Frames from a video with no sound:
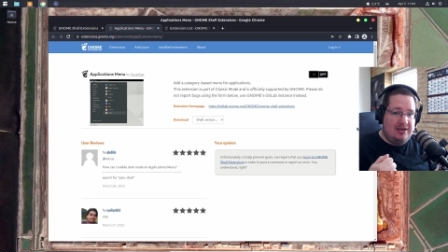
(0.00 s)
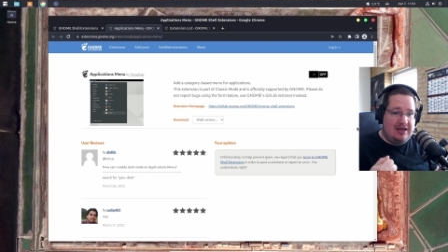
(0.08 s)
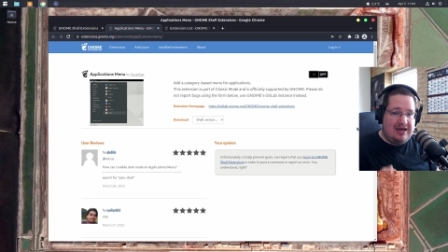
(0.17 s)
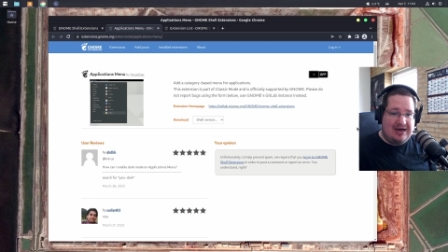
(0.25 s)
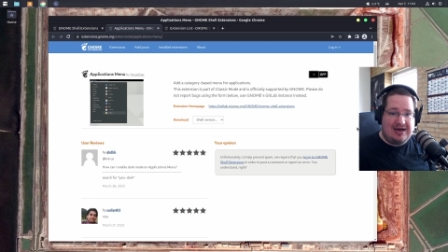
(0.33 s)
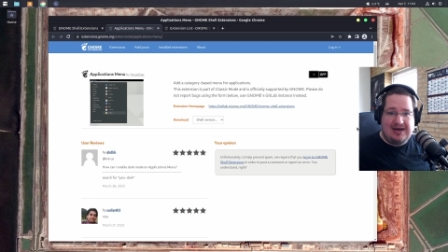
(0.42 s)

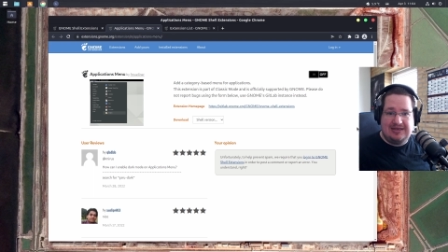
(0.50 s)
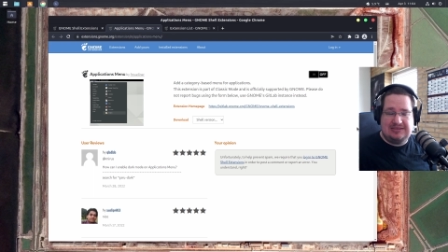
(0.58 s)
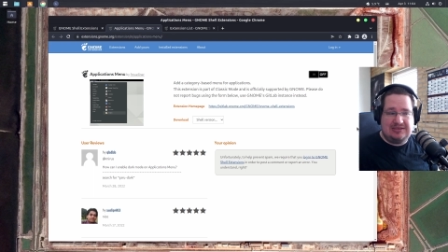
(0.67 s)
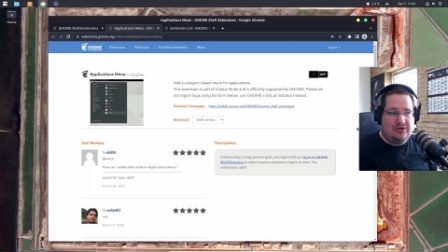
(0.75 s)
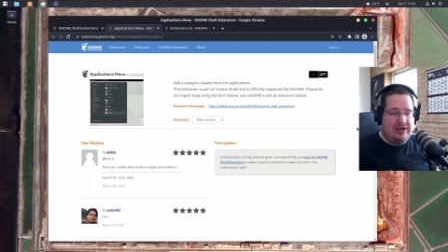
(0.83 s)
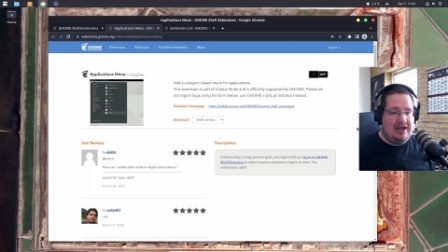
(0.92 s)
Arch,
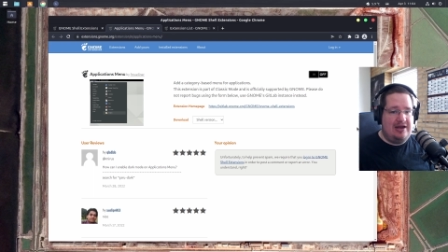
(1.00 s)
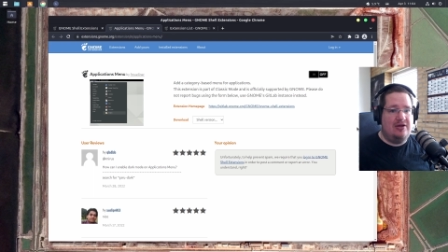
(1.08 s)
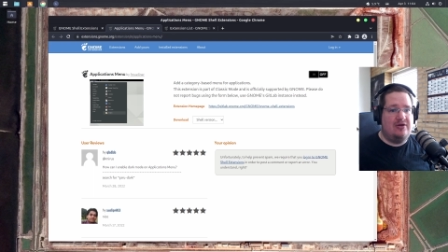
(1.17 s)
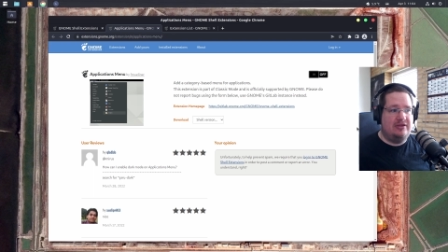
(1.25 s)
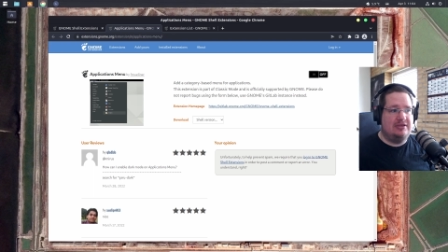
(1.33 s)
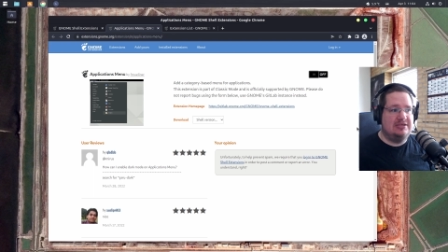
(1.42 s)
or any
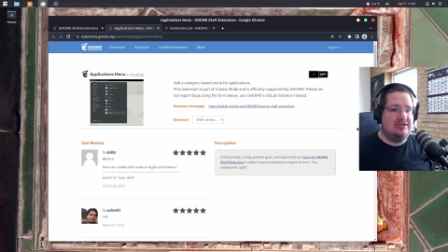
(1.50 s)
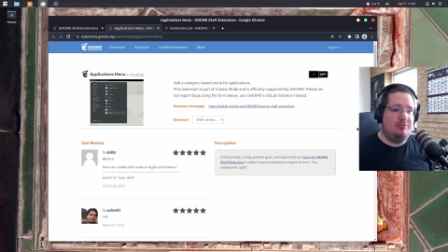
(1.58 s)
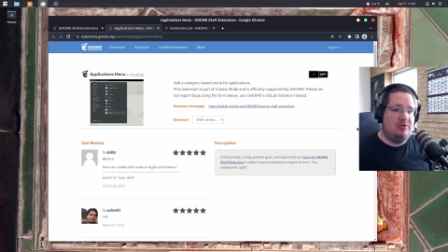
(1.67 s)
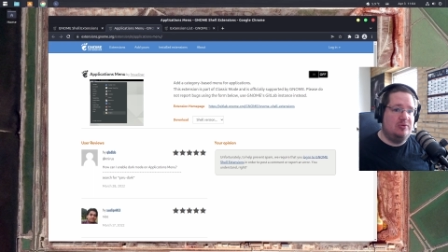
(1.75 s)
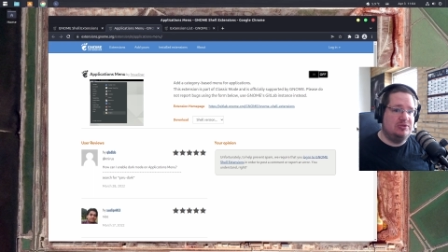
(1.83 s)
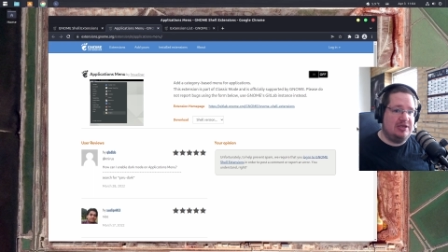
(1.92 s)
other
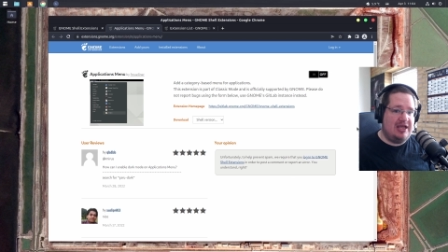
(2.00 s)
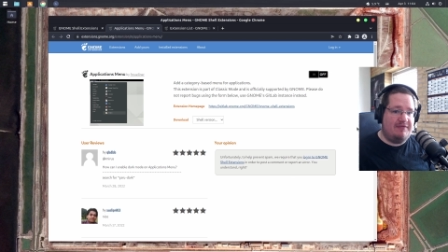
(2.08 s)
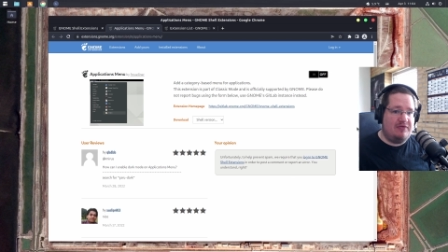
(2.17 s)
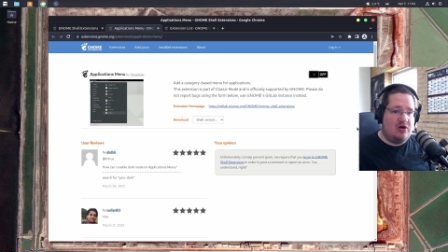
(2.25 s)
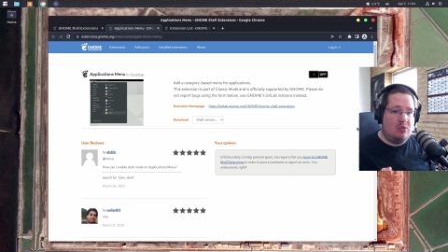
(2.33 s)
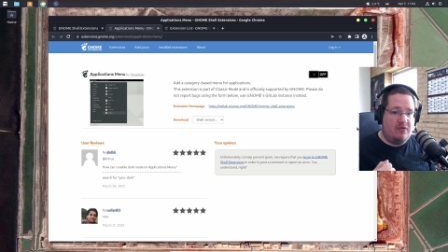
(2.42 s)
distribution have
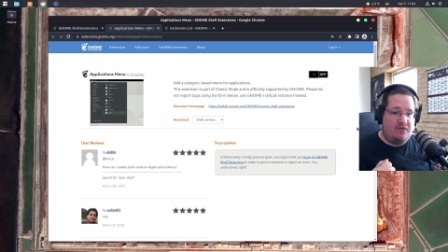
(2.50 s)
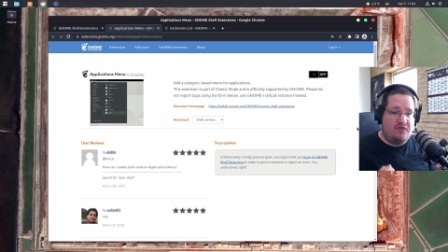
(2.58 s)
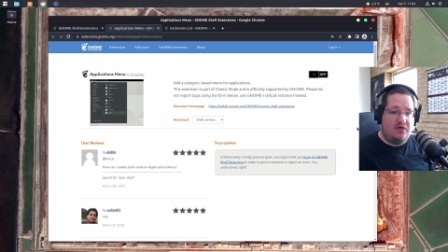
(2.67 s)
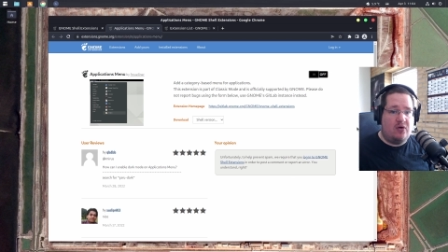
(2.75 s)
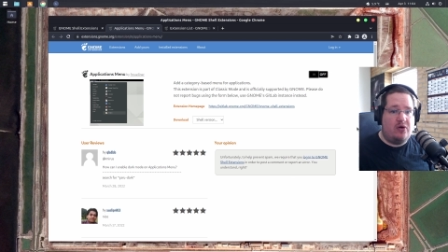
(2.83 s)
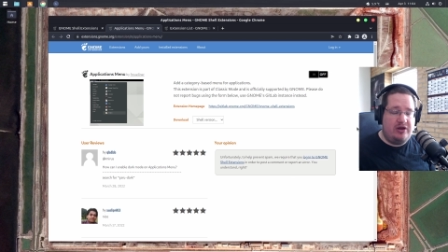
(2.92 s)
over
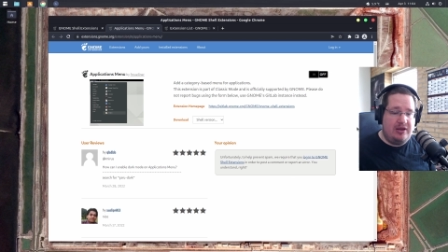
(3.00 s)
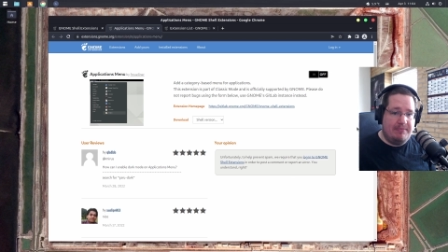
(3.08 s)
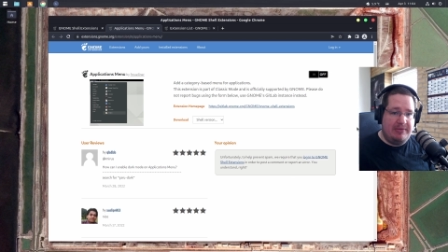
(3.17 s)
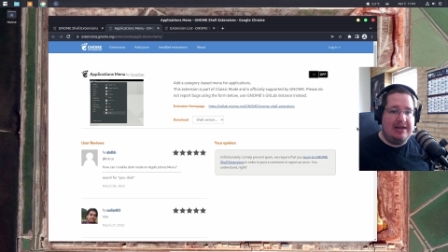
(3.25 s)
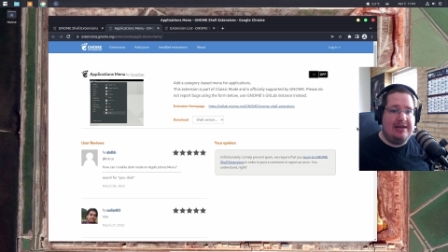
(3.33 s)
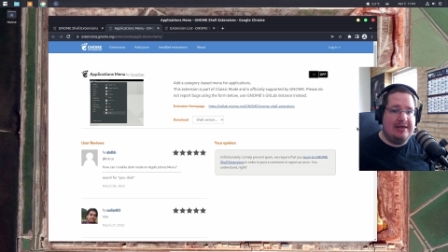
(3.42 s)
40
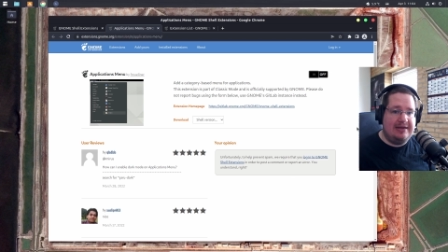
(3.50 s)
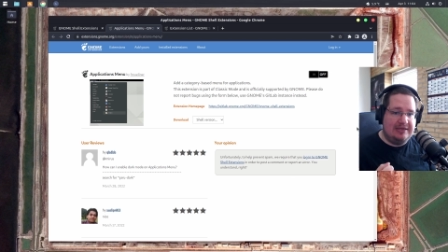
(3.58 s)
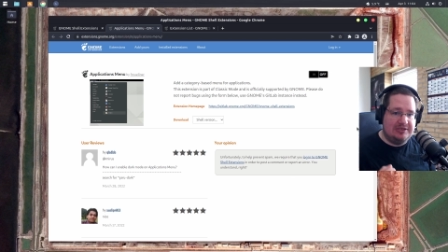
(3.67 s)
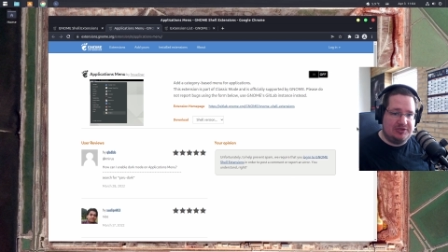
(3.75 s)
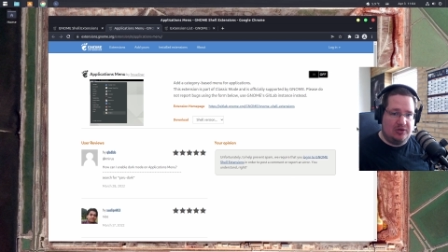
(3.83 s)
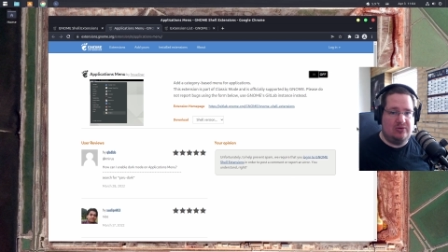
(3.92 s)
million
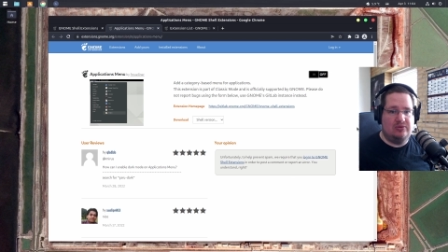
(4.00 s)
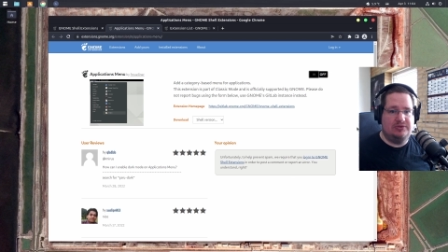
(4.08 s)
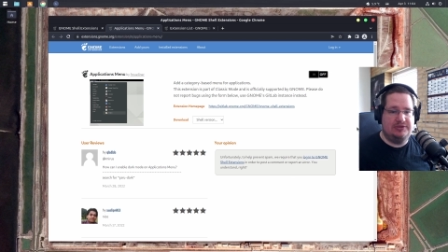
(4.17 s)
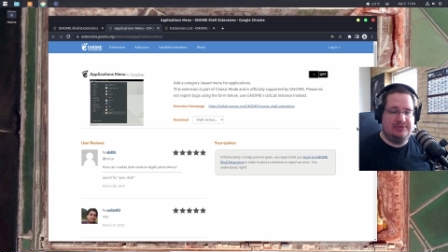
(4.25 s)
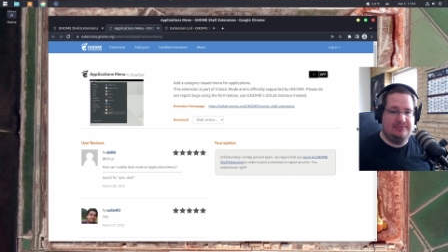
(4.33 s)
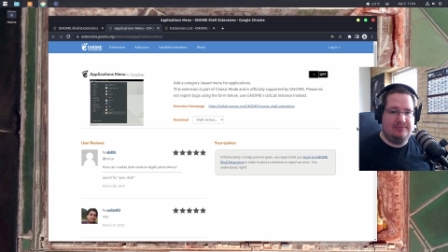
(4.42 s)

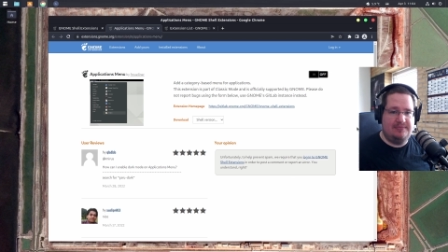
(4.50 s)
installs.